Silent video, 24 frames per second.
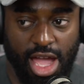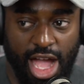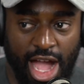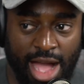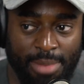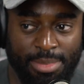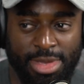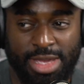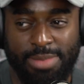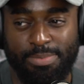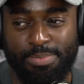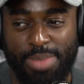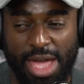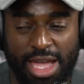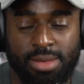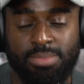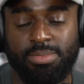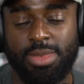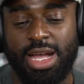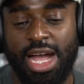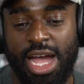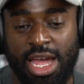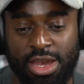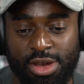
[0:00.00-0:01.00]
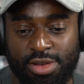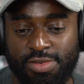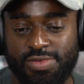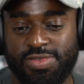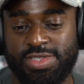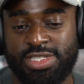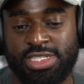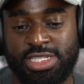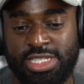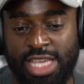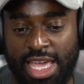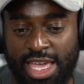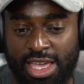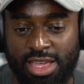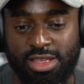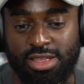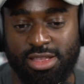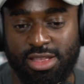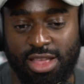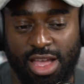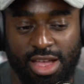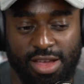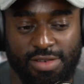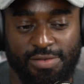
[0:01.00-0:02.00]
I mean, Beckham kind of set
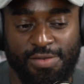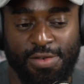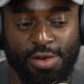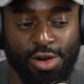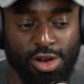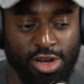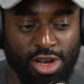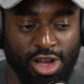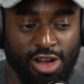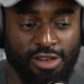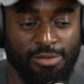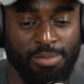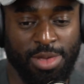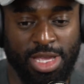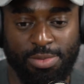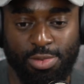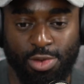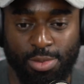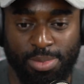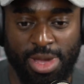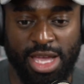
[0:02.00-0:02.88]
for a lot of people.